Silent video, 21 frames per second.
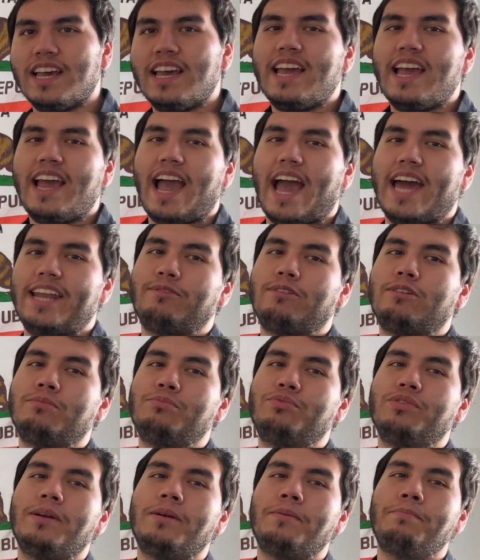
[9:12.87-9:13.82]
and I will
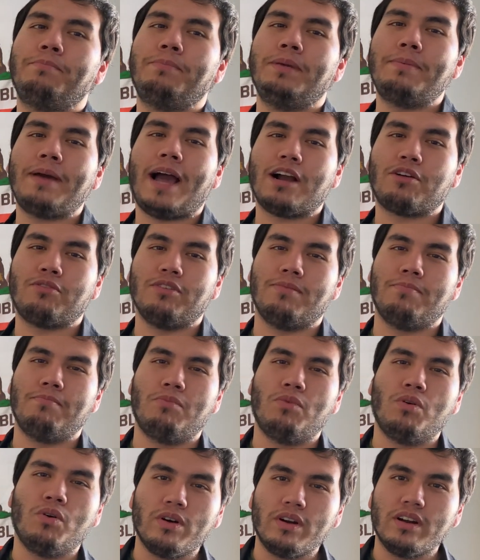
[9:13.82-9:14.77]
be back with
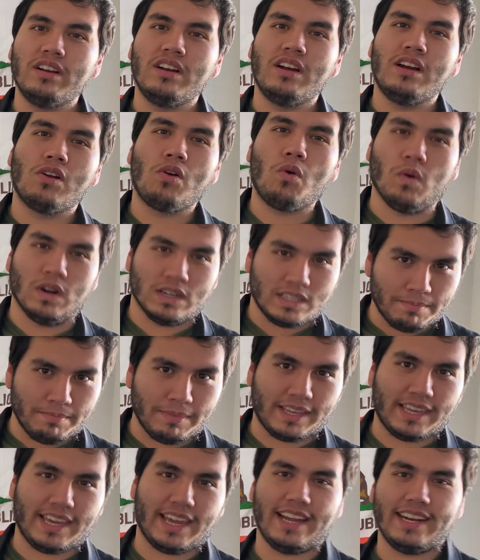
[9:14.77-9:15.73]
more quantum
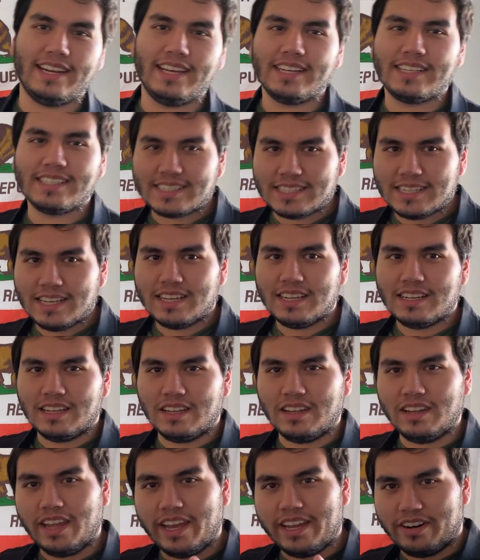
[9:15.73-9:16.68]
mechanics
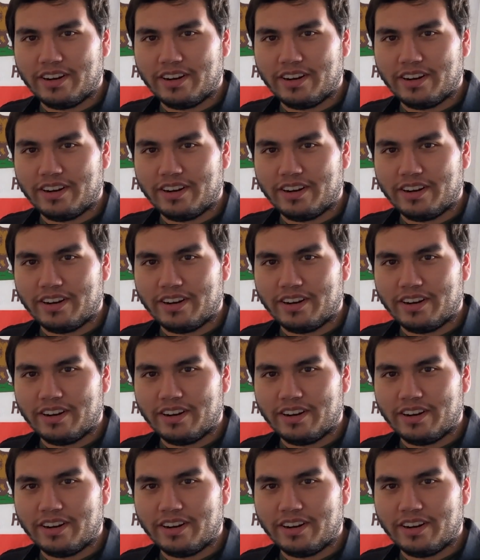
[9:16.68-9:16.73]
later.